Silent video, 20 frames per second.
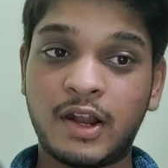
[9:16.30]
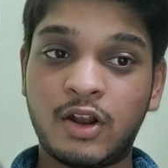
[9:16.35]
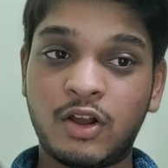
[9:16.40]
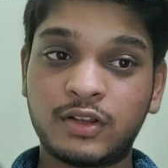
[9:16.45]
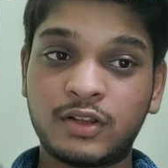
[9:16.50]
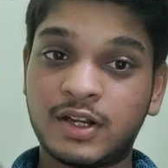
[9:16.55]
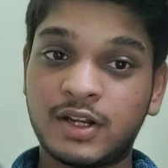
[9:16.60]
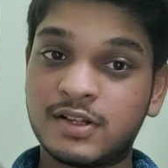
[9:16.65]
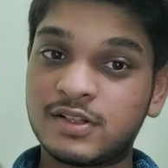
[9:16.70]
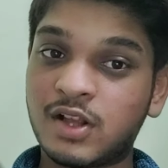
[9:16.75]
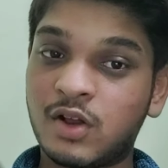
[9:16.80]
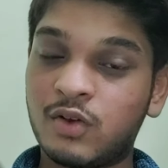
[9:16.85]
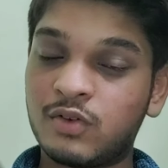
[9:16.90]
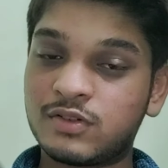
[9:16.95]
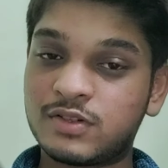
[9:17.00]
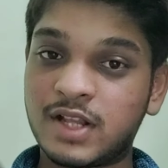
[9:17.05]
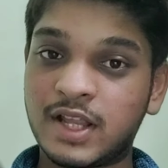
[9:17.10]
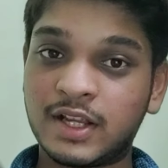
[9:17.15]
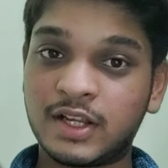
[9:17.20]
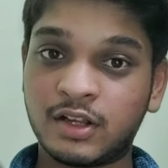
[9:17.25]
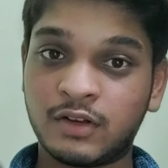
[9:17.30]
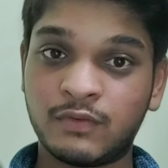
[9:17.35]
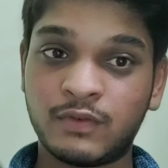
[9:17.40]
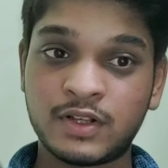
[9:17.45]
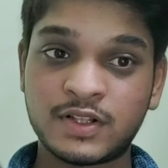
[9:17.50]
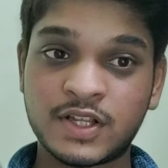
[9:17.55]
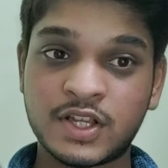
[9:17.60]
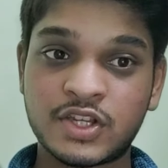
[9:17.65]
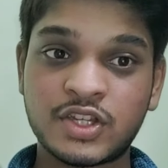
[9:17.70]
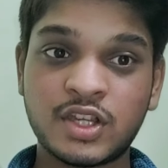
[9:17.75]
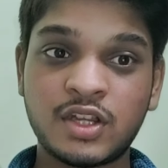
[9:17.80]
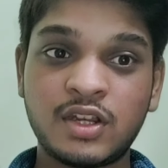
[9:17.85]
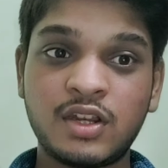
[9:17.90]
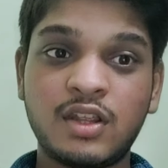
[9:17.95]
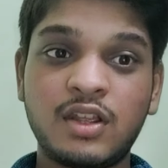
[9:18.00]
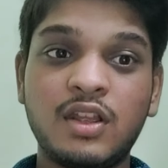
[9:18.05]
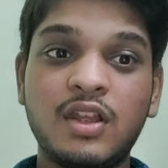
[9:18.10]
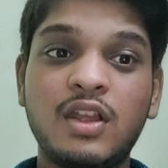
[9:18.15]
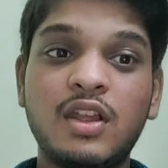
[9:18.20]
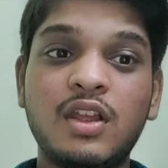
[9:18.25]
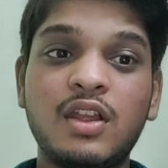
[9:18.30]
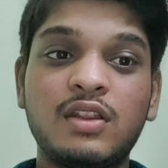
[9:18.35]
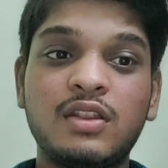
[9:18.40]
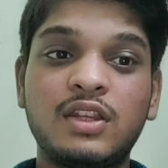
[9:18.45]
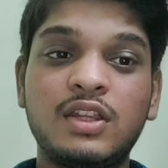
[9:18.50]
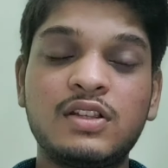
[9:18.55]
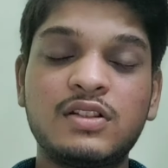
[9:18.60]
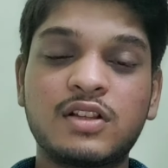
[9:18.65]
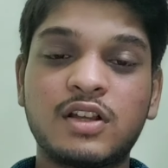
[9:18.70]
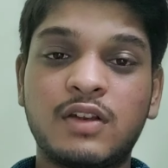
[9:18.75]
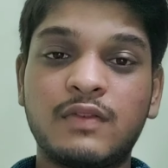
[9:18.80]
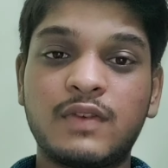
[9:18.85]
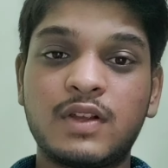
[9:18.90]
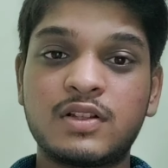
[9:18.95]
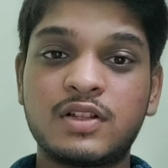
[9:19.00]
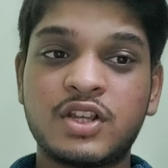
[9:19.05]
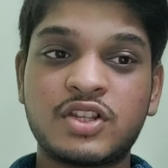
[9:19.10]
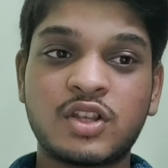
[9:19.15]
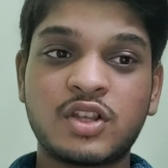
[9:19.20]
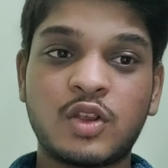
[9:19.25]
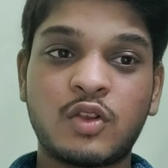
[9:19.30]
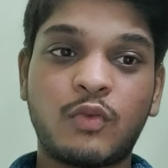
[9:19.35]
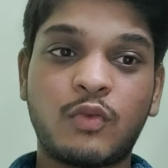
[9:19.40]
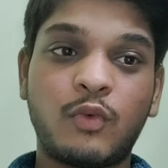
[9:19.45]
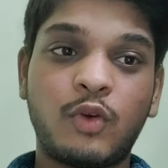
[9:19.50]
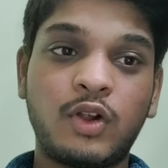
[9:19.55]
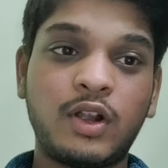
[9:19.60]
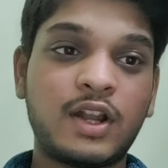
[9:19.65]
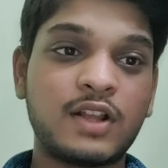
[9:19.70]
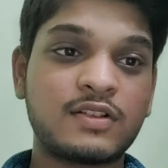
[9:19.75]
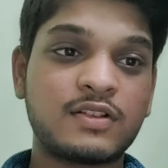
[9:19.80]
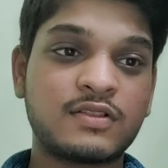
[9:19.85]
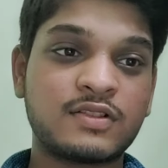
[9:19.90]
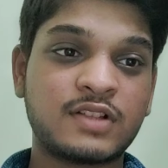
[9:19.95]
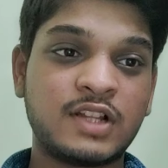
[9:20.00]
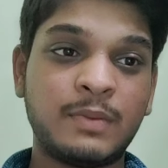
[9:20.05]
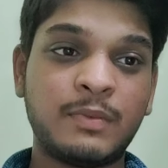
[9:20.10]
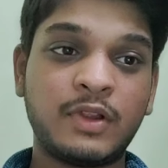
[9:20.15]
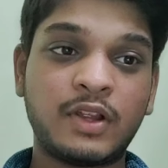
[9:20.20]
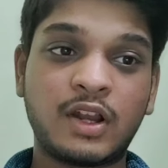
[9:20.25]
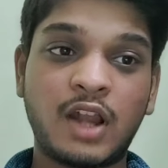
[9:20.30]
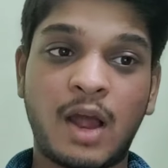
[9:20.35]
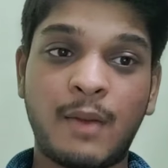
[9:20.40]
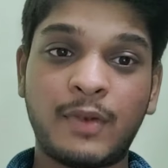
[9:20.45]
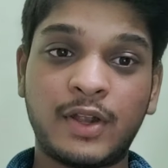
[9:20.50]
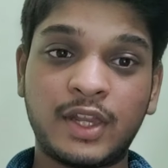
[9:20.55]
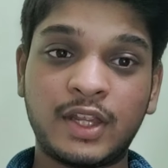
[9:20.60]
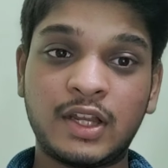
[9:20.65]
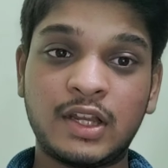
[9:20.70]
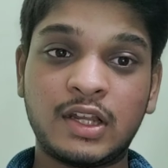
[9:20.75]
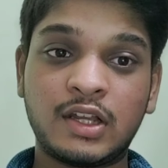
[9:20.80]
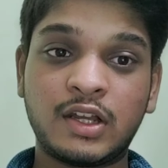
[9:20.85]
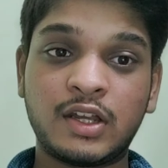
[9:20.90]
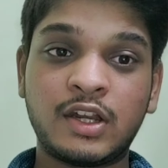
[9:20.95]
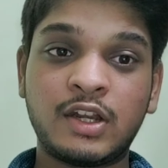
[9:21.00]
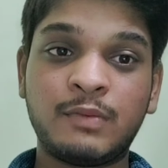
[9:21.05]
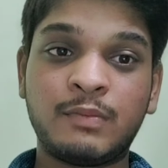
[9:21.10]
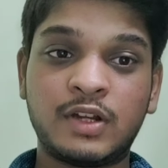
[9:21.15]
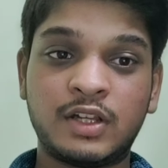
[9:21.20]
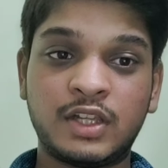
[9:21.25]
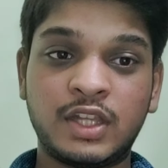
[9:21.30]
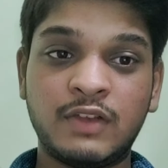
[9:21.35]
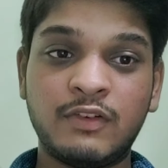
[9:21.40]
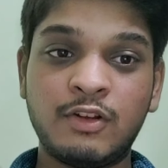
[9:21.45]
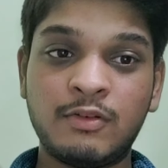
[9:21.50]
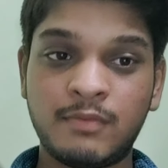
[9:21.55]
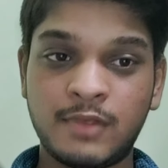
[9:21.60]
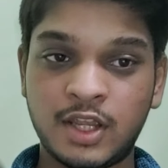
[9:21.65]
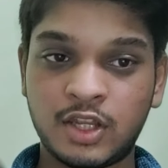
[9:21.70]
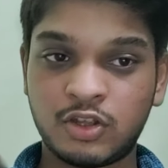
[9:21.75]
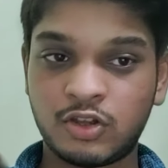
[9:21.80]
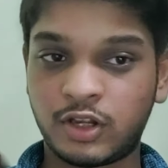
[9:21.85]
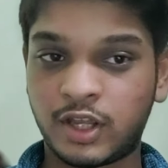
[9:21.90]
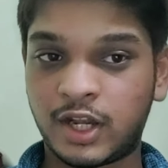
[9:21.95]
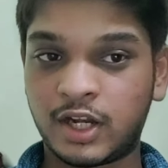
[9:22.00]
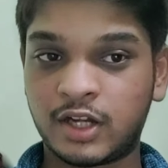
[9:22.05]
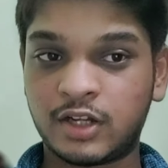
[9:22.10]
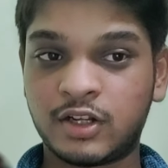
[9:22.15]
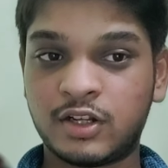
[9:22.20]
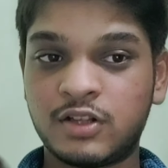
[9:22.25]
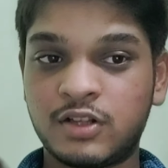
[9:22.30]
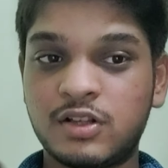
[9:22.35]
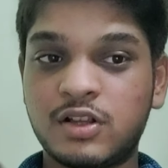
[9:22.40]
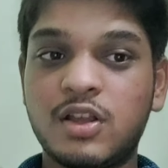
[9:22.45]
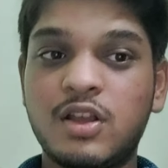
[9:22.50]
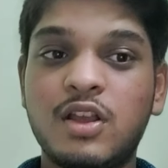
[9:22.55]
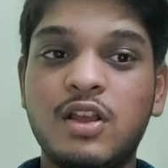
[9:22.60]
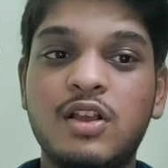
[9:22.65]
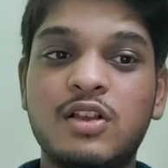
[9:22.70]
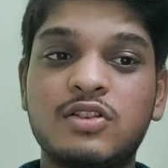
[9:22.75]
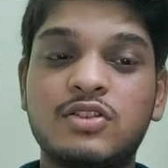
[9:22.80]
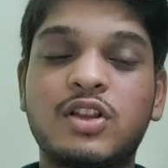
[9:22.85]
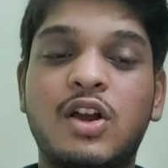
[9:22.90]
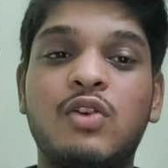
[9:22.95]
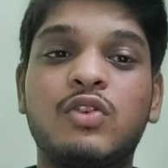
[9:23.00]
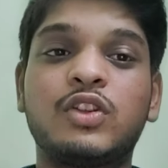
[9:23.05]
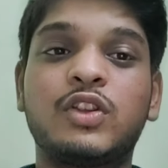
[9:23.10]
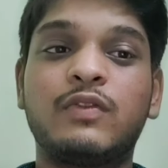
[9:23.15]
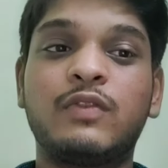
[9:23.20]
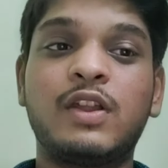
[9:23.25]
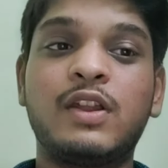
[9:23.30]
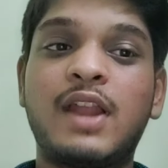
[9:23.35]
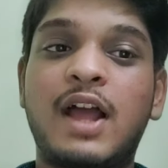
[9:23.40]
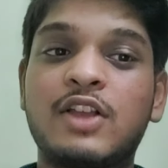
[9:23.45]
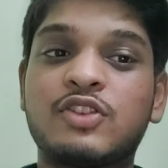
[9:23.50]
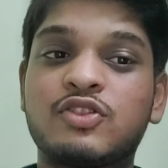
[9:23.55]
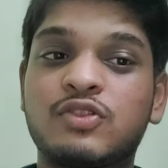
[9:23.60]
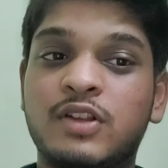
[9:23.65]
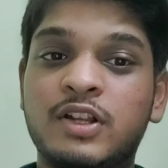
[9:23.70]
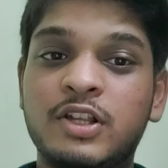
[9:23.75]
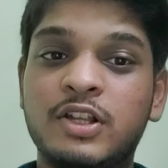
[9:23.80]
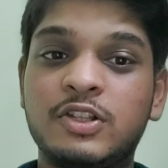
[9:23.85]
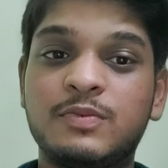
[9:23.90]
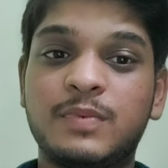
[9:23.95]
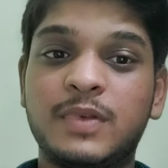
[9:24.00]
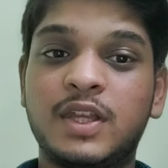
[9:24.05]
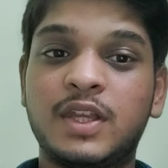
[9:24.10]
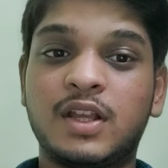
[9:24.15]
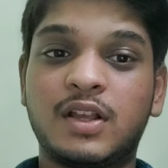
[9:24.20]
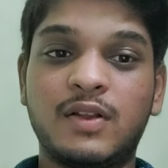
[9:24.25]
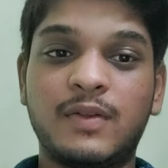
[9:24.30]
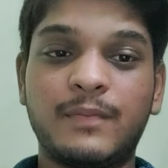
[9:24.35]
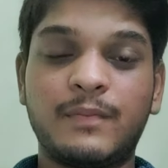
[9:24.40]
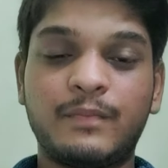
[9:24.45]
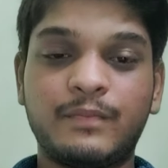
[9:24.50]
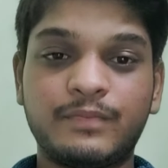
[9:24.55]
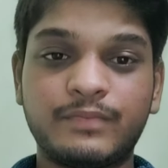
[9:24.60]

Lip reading: dialogue that sounds like conversation. These conversations won't necessarily be grammatically correct, but they will make your character sound the way naturally speak.